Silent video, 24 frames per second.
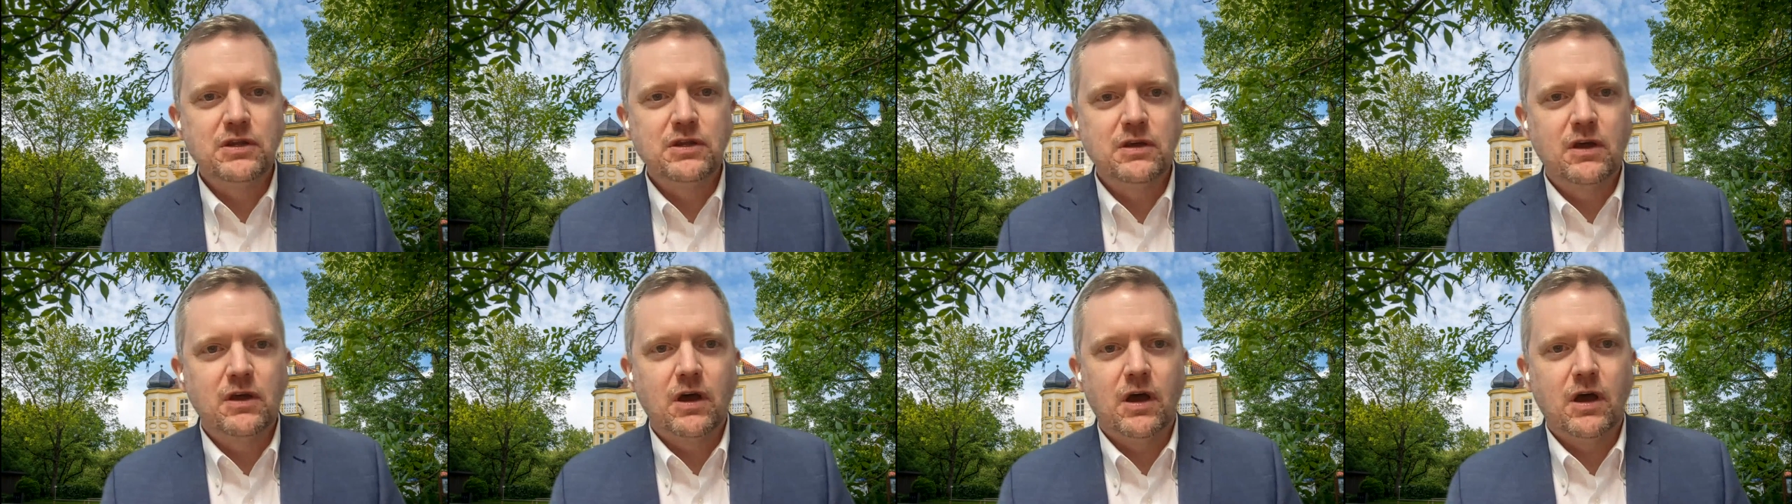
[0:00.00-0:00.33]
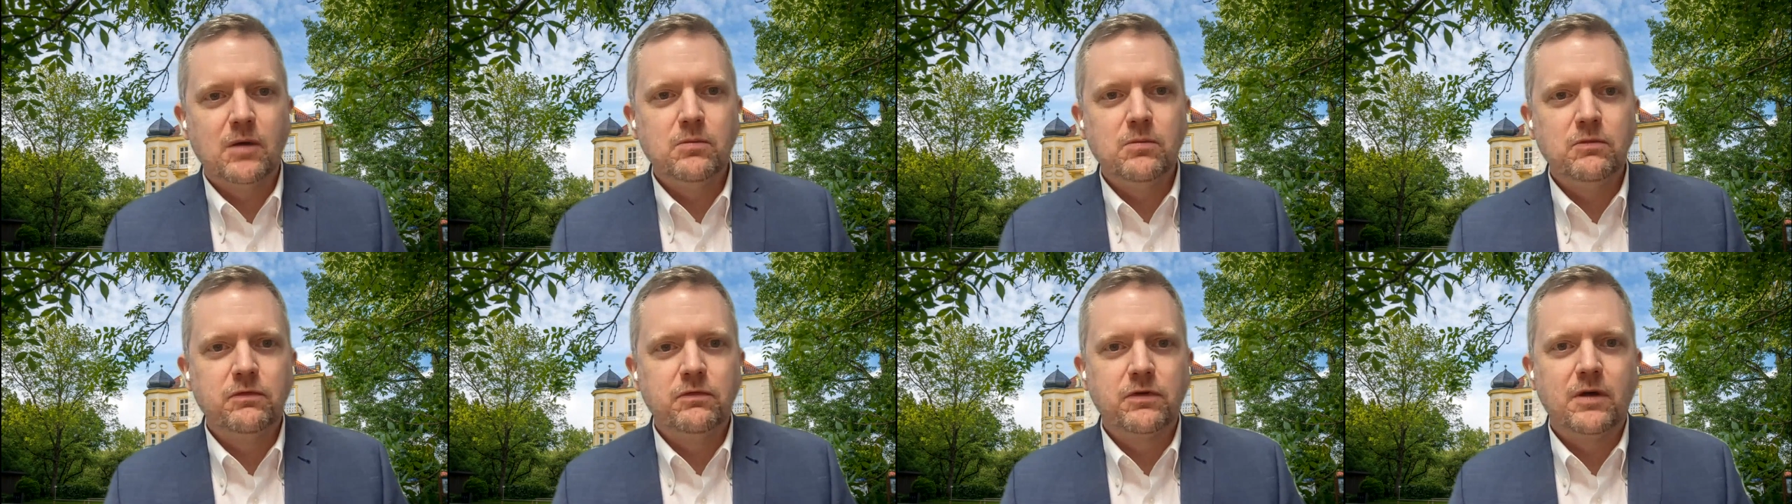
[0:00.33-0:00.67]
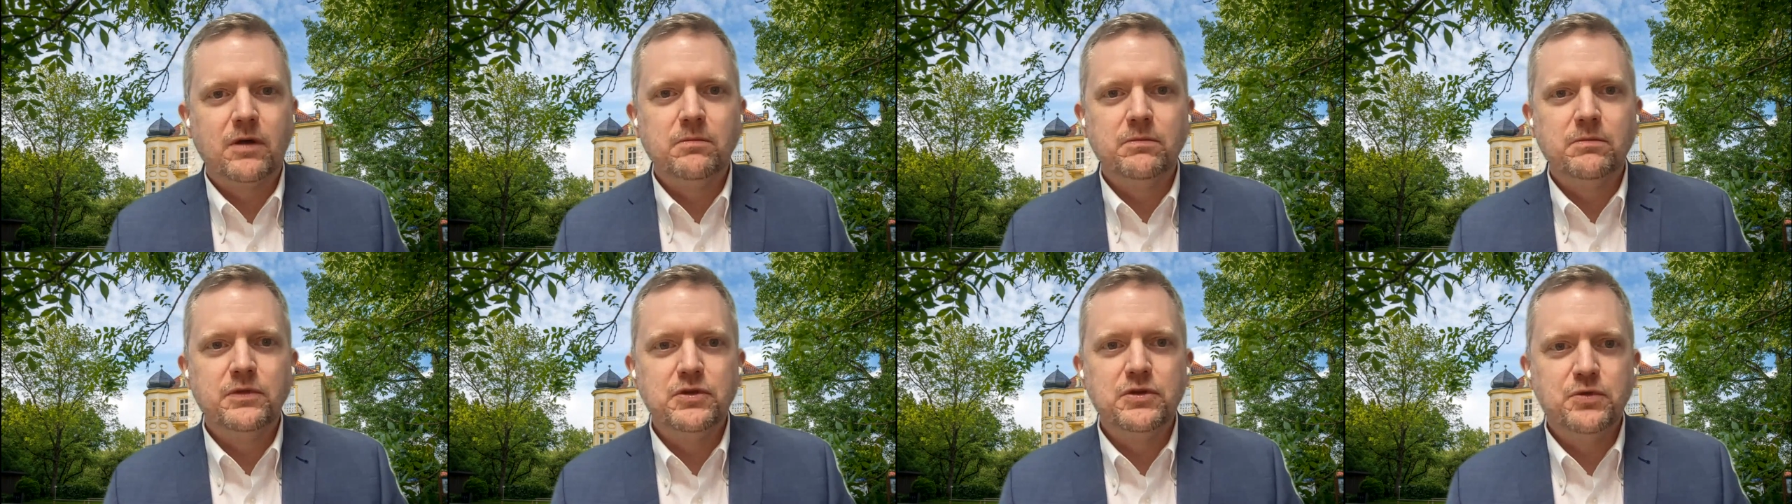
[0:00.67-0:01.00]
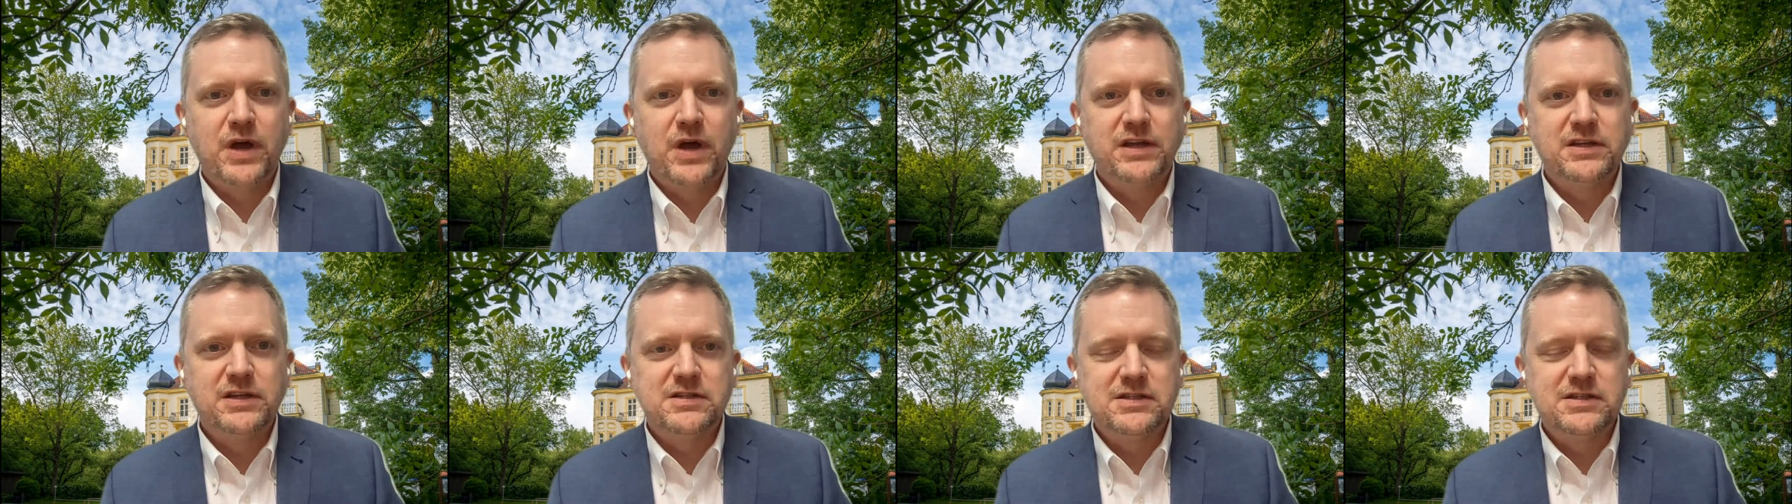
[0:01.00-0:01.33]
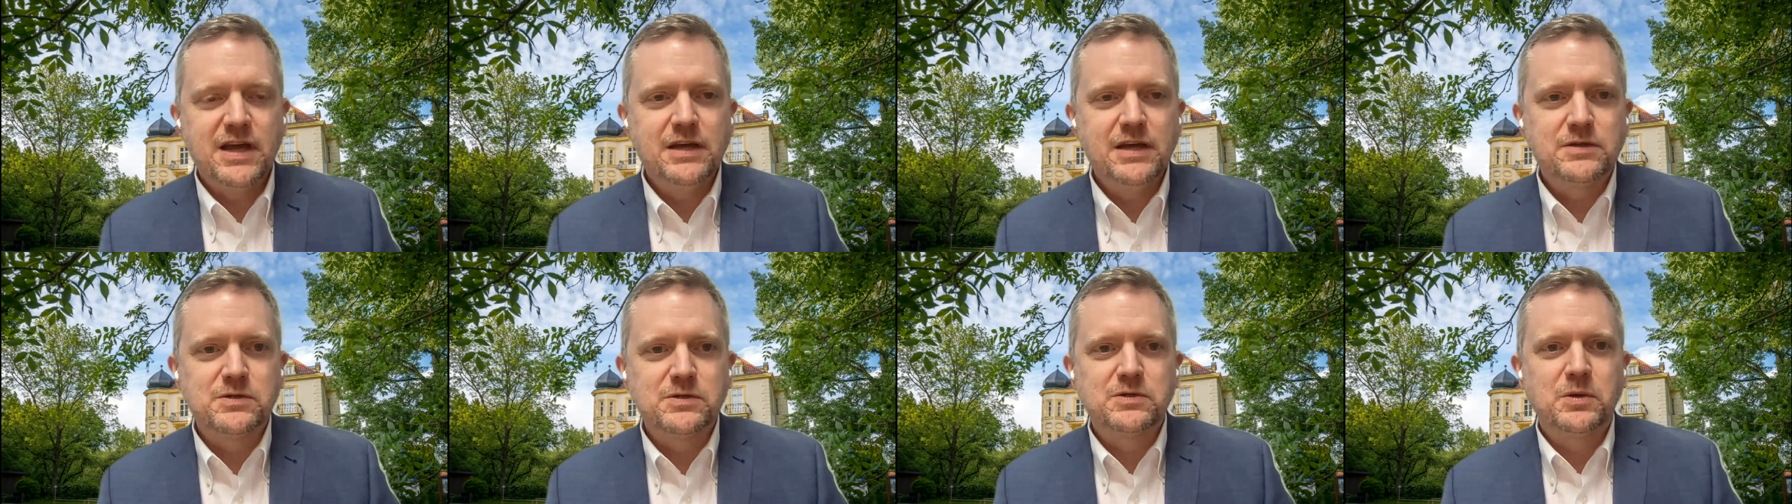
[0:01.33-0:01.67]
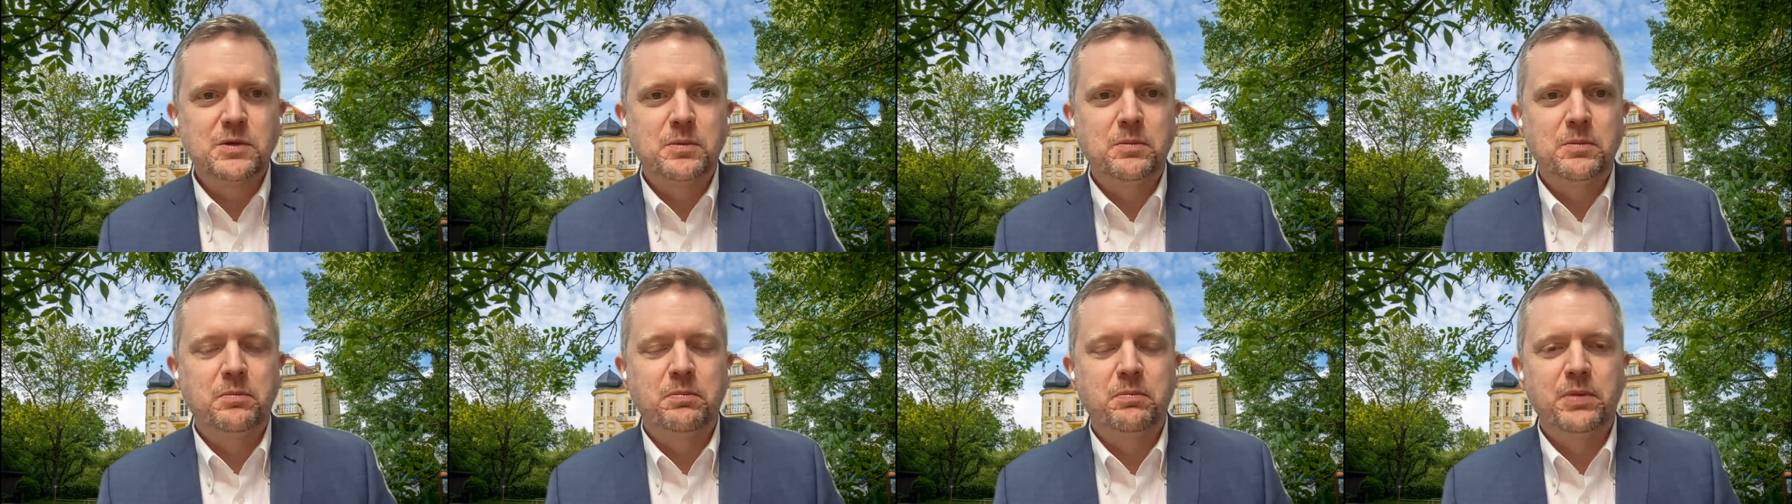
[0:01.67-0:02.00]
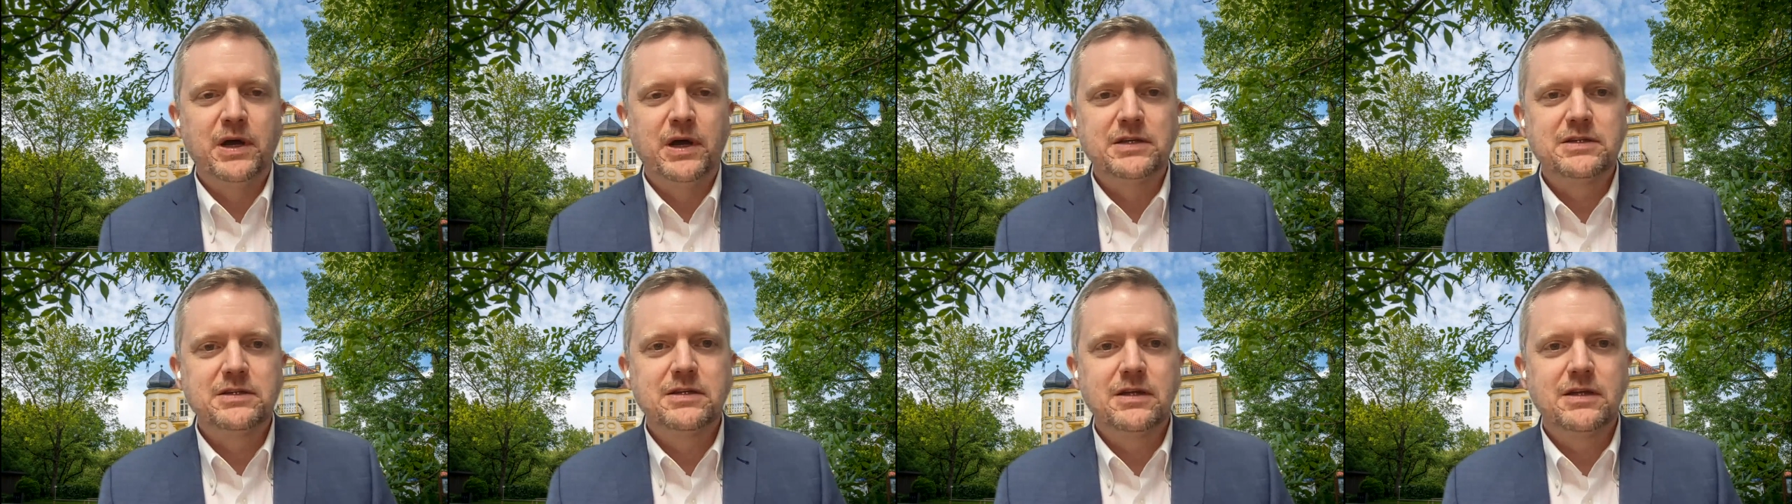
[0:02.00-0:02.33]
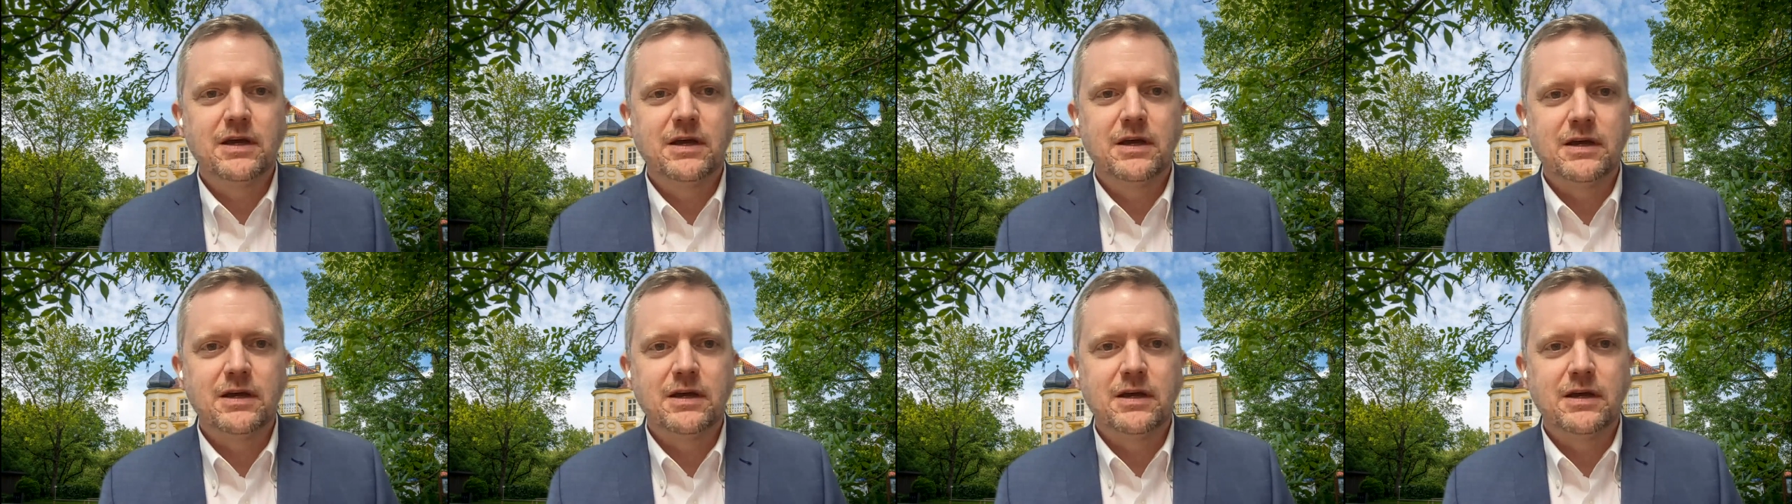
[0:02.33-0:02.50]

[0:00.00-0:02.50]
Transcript: I originally come from the United States,